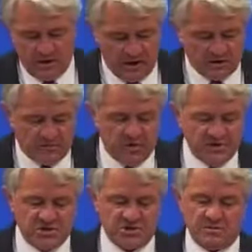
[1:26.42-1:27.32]

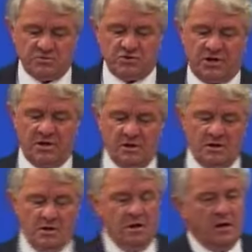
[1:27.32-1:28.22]
enterprise system today,
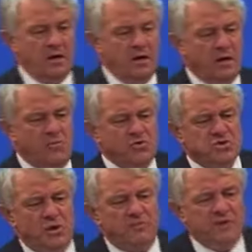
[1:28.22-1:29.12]
and most
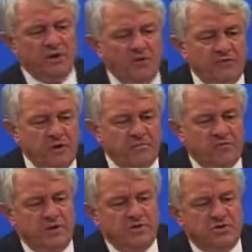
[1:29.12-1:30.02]
of the
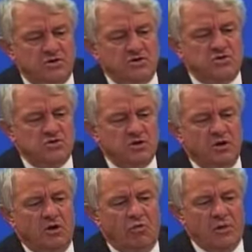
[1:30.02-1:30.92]
operations
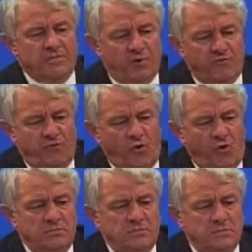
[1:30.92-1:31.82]
we
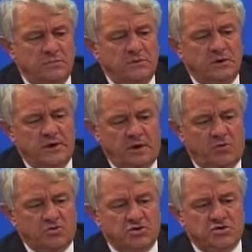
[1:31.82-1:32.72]
perform in
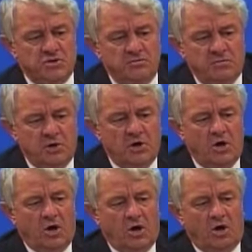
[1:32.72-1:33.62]
our system
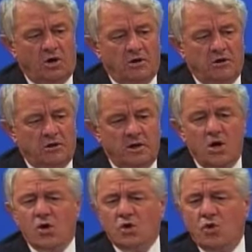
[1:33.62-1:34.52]
are
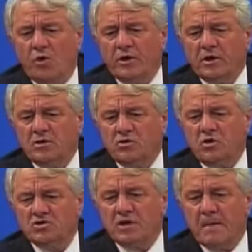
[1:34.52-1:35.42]
going
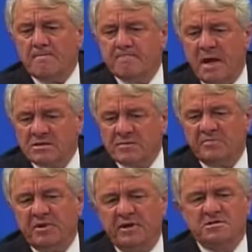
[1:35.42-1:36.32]
across
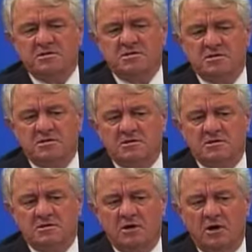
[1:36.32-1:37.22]
multiple
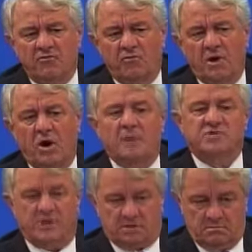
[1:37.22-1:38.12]
instances of one
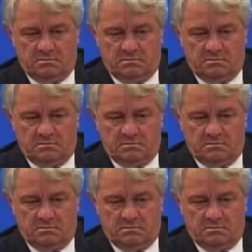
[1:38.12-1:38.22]
object.